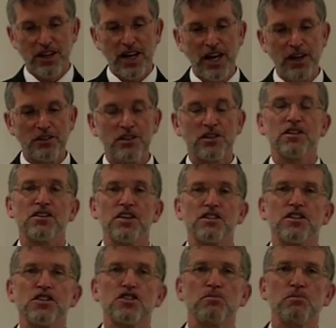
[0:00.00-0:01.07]
and the
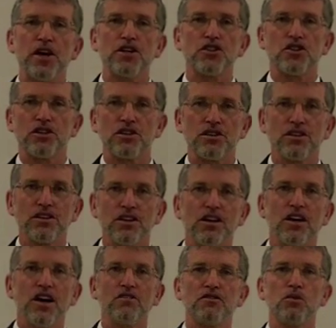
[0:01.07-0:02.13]
anticipation
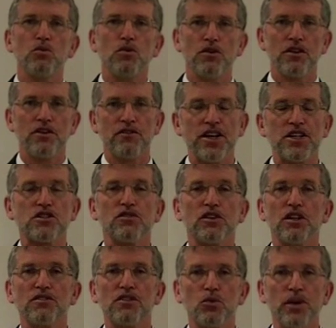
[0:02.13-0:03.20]
of the
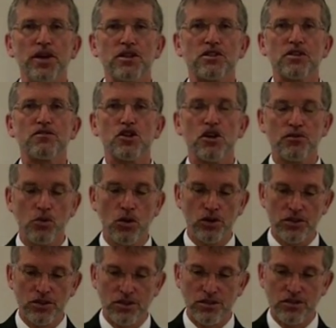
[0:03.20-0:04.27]
festival of the weeks of
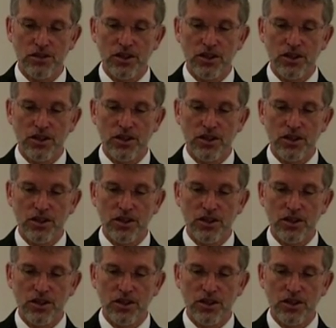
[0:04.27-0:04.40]
Shavuot,